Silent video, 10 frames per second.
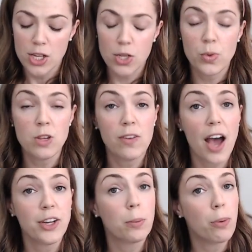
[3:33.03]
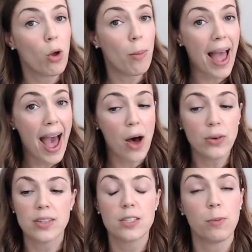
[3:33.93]
So when you've got your bulb
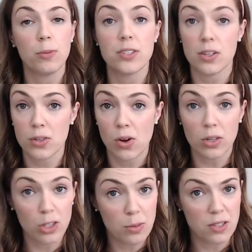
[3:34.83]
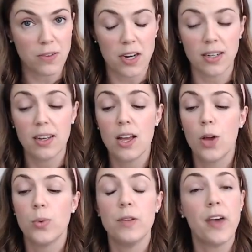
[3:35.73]
out, and this bulb is also called a lumisphere,
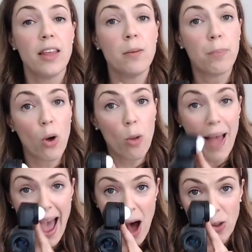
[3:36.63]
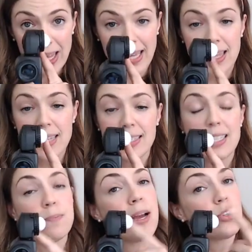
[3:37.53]
when you've got the bulb out like this,
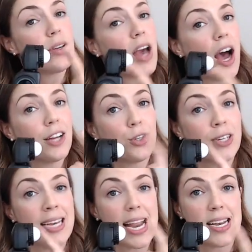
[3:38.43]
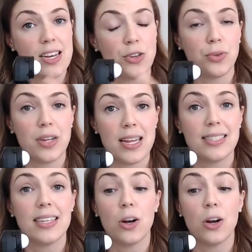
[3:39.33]
it's measuring 180 degrees